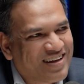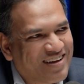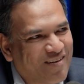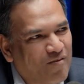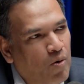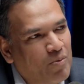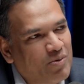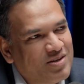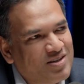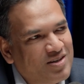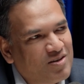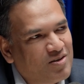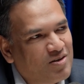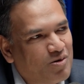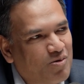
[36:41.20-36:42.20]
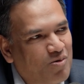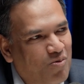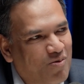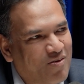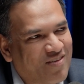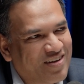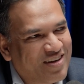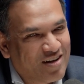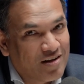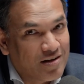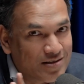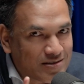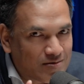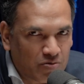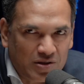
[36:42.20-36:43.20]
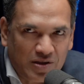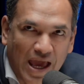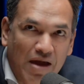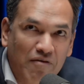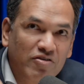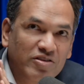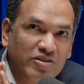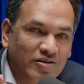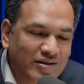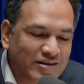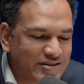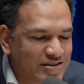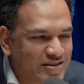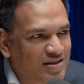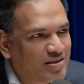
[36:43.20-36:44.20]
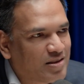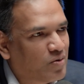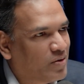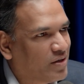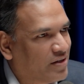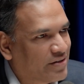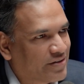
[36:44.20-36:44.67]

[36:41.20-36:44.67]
What would you, you know, with everything you can see in the world,